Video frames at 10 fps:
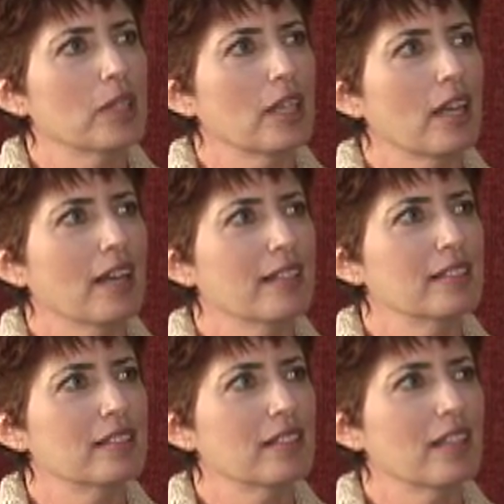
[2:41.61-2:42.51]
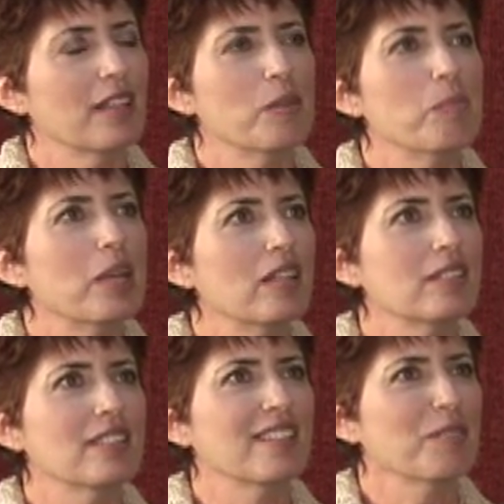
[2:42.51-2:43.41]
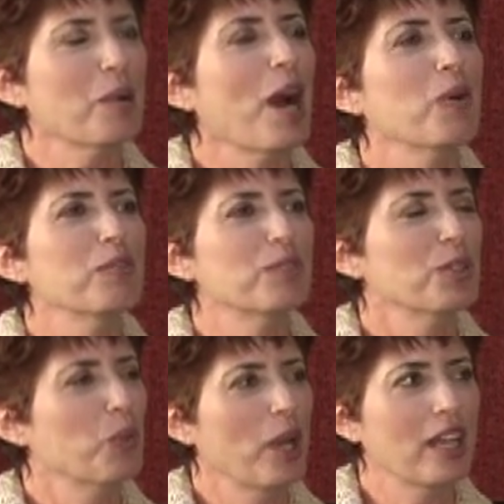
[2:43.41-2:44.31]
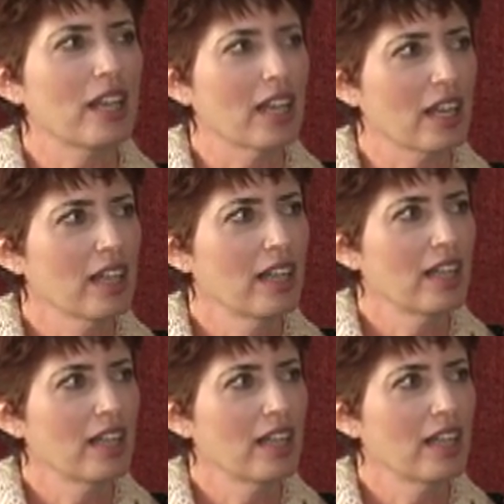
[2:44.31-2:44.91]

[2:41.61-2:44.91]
I had an amazing, powerful awakening.